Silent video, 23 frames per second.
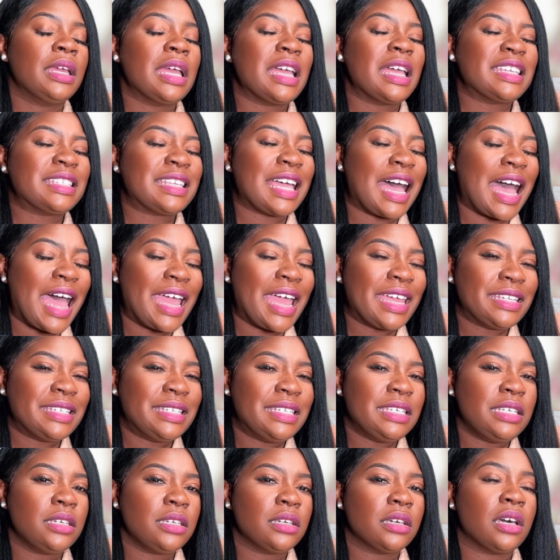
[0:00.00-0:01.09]
is the
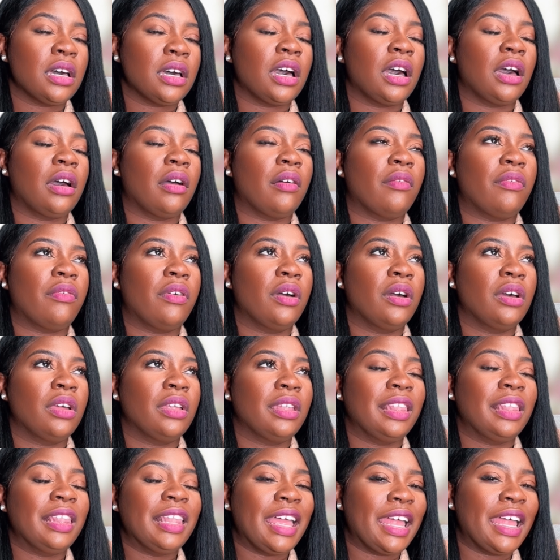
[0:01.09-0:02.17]
idea of
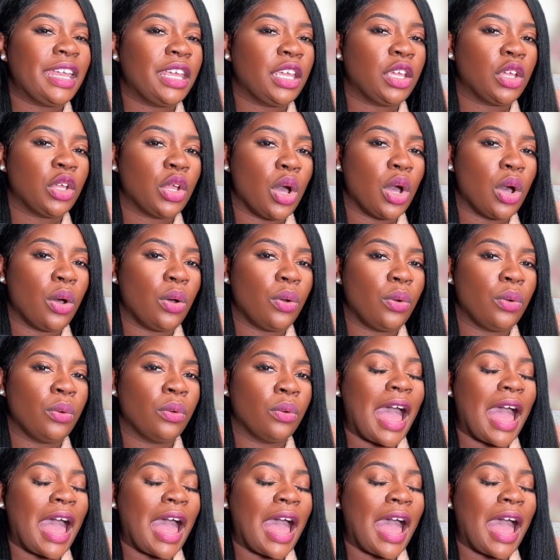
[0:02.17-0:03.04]
letting go.